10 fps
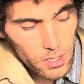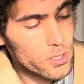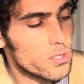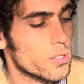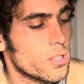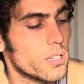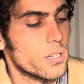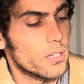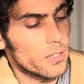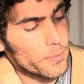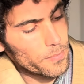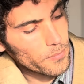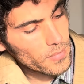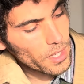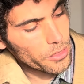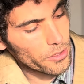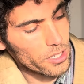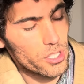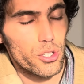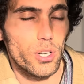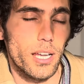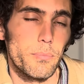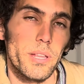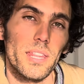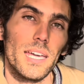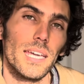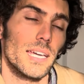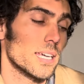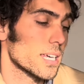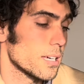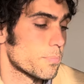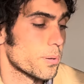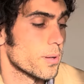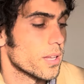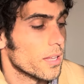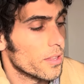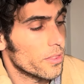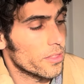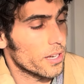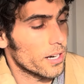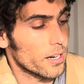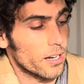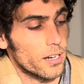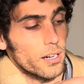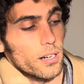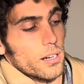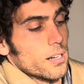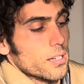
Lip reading: to the 3rd string, but they keep their